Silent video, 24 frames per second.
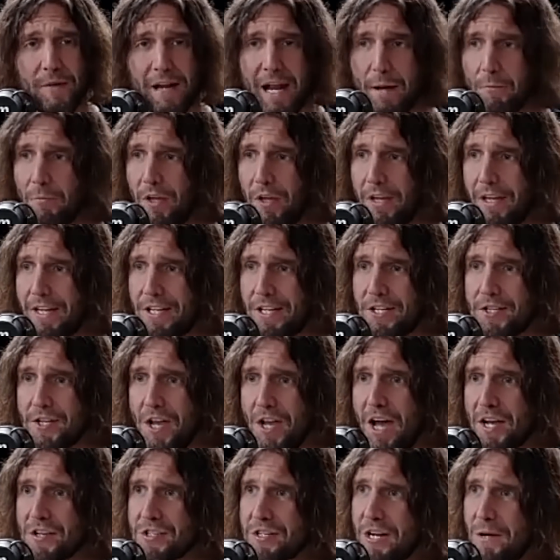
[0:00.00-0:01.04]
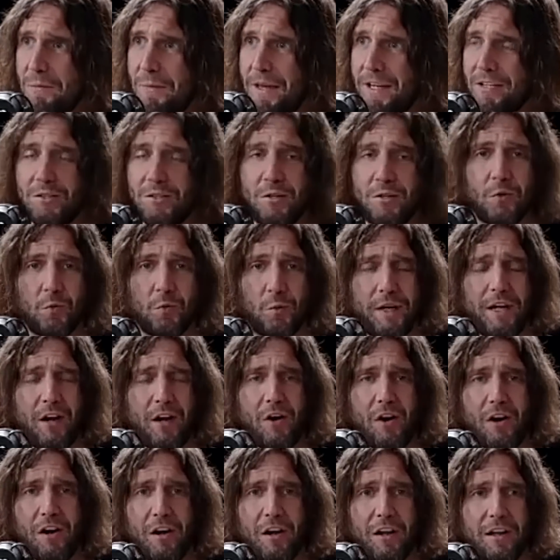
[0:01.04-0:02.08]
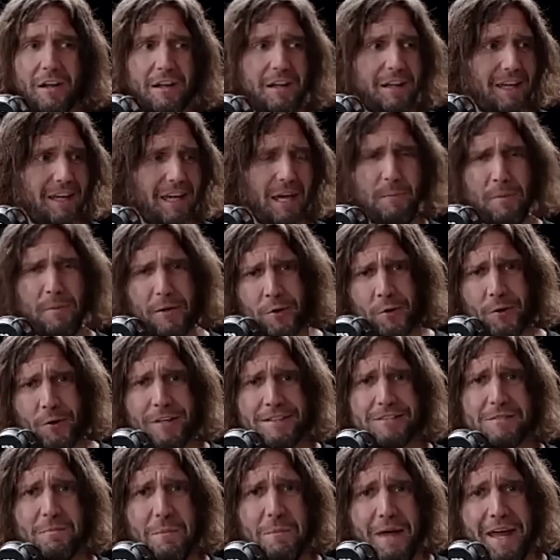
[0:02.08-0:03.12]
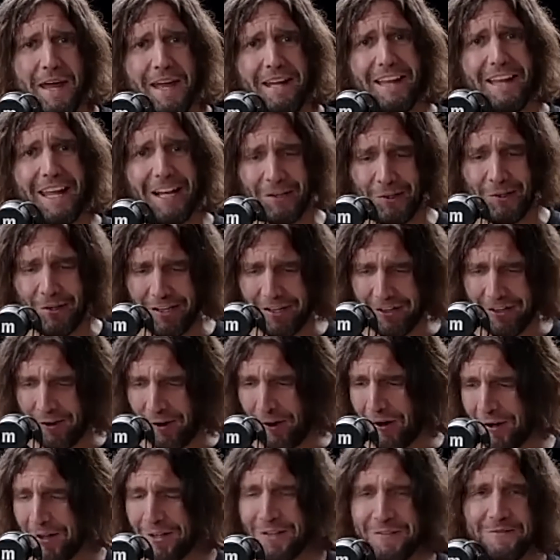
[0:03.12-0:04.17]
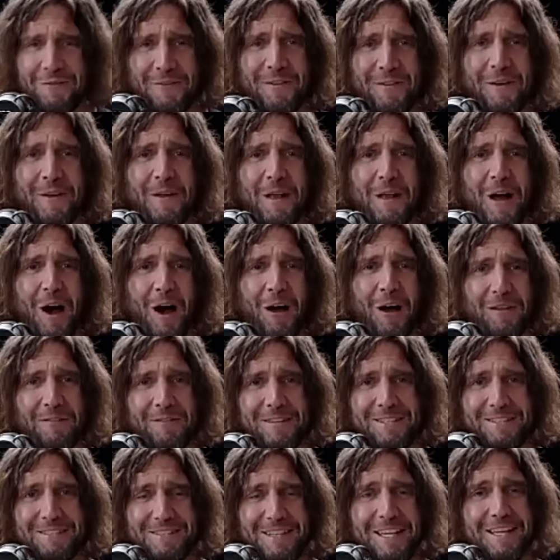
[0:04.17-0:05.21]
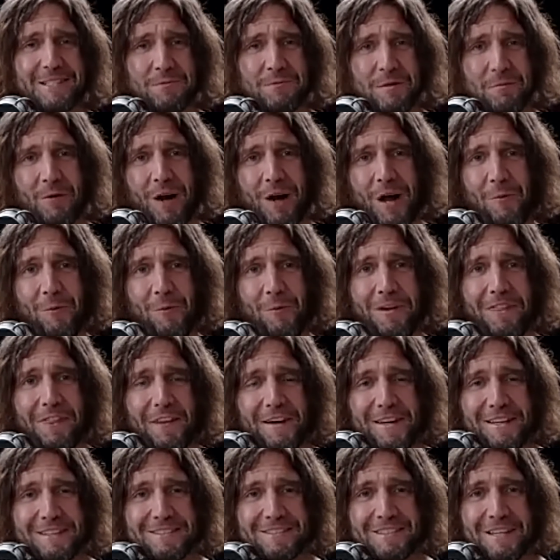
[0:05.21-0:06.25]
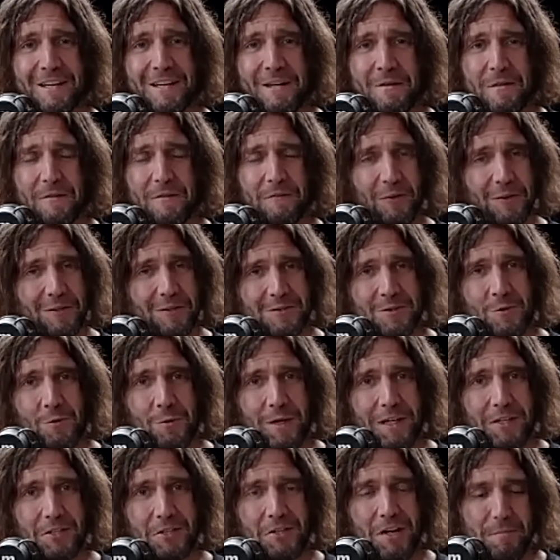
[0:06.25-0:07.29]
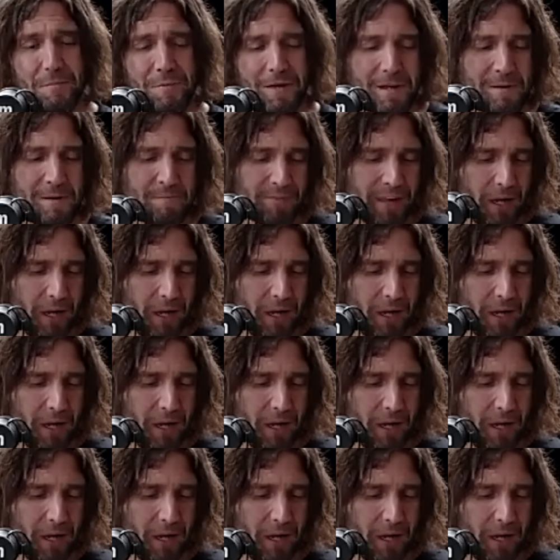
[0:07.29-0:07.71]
And I'm looking at Josh, and I'm like, dude, we are hypocrites, man. Like, look at all of these things we brought with us for a 2-week trip.